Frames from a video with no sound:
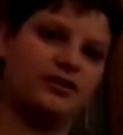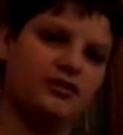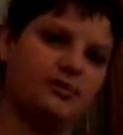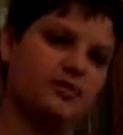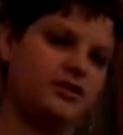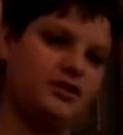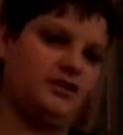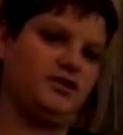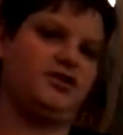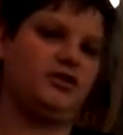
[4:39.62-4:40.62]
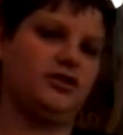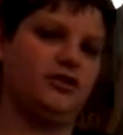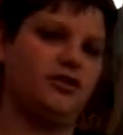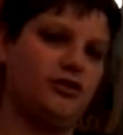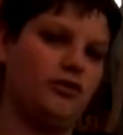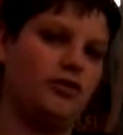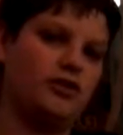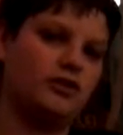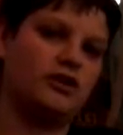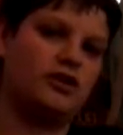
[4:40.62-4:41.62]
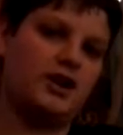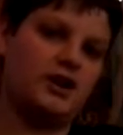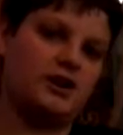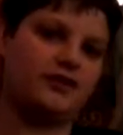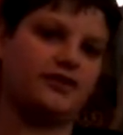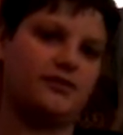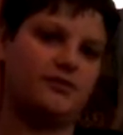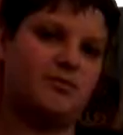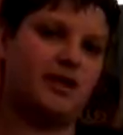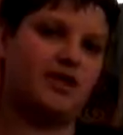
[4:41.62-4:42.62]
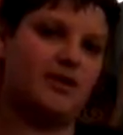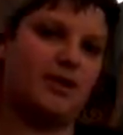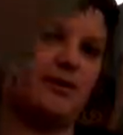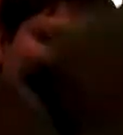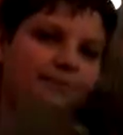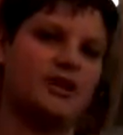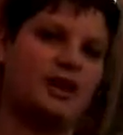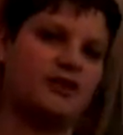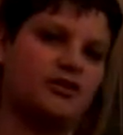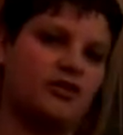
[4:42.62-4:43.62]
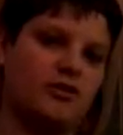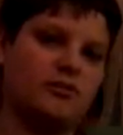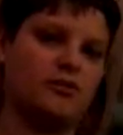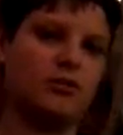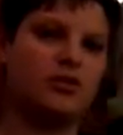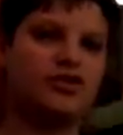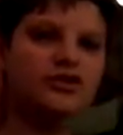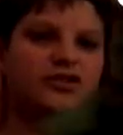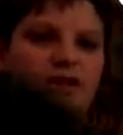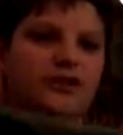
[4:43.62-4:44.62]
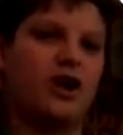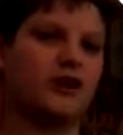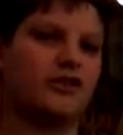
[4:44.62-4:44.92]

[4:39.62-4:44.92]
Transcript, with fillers: the piece, and you know, I'll have to remake them out of cardboard, which shouldn't take long.